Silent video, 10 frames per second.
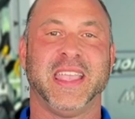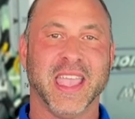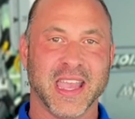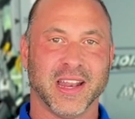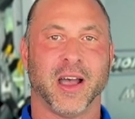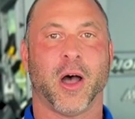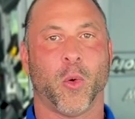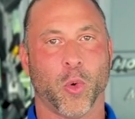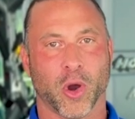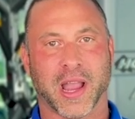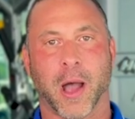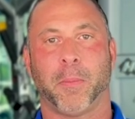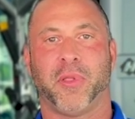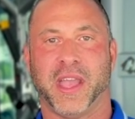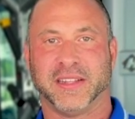Get a
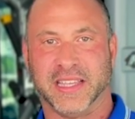workout plan